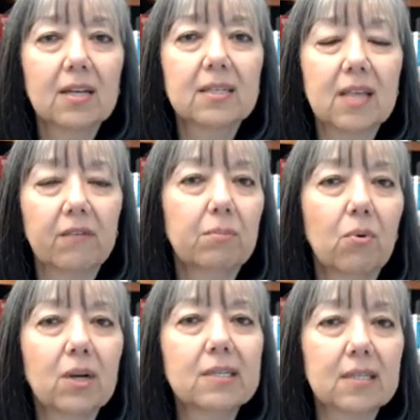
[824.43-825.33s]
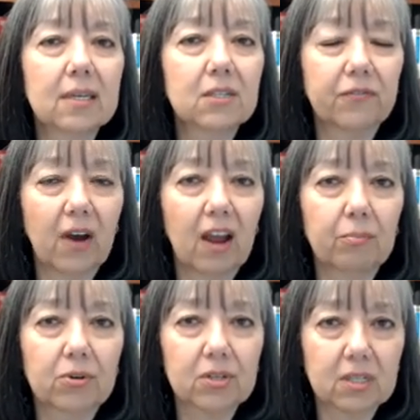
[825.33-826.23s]

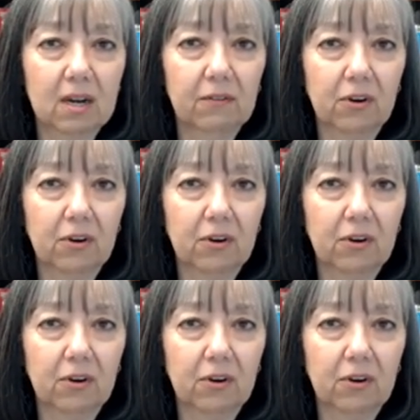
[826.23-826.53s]
7.65% of